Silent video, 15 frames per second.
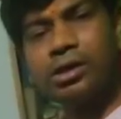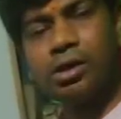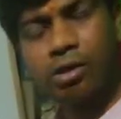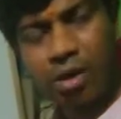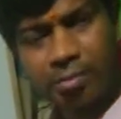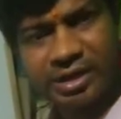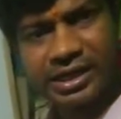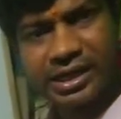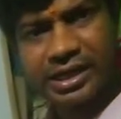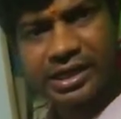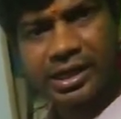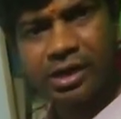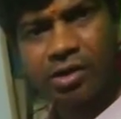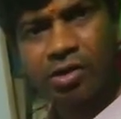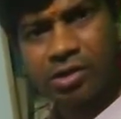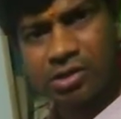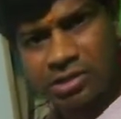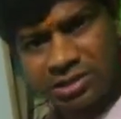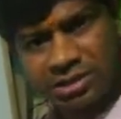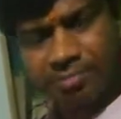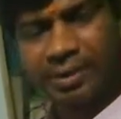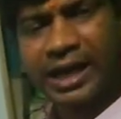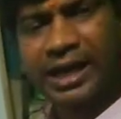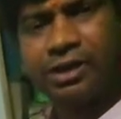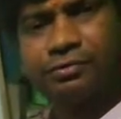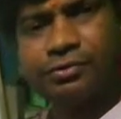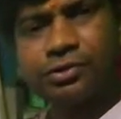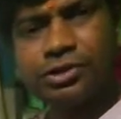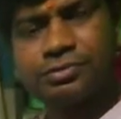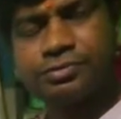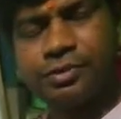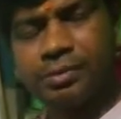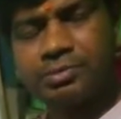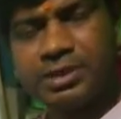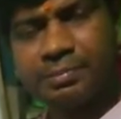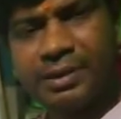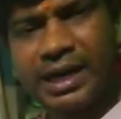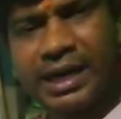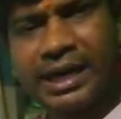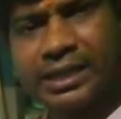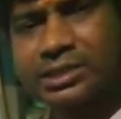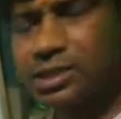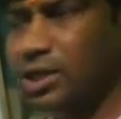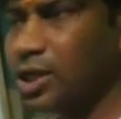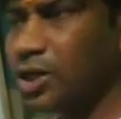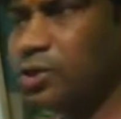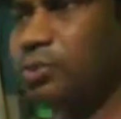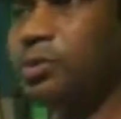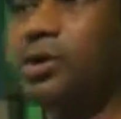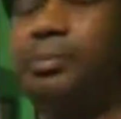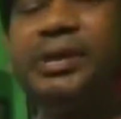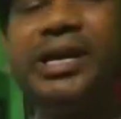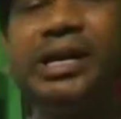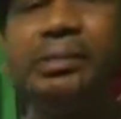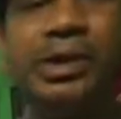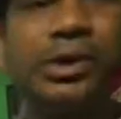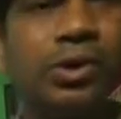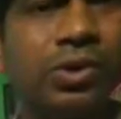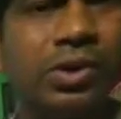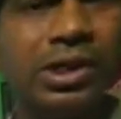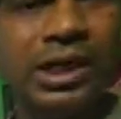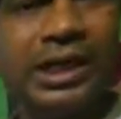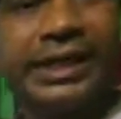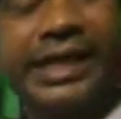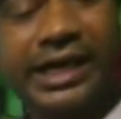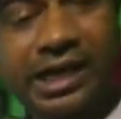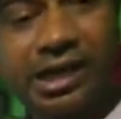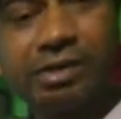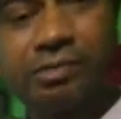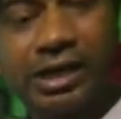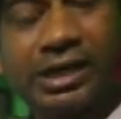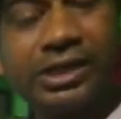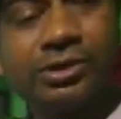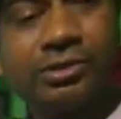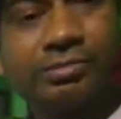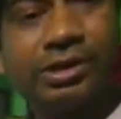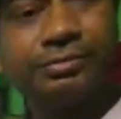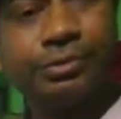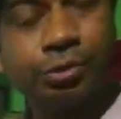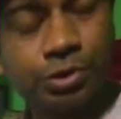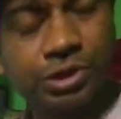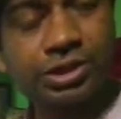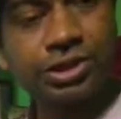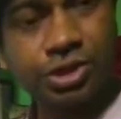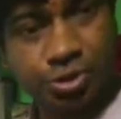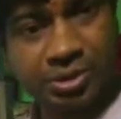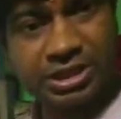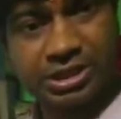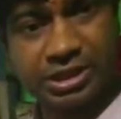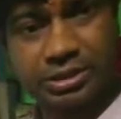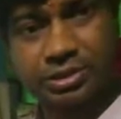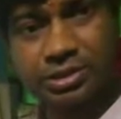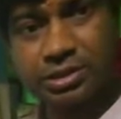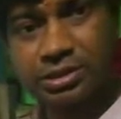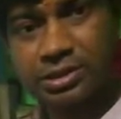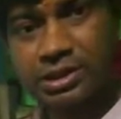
raw material or the supply of goods from suppliers, you won't be able to take advantage of the future situations.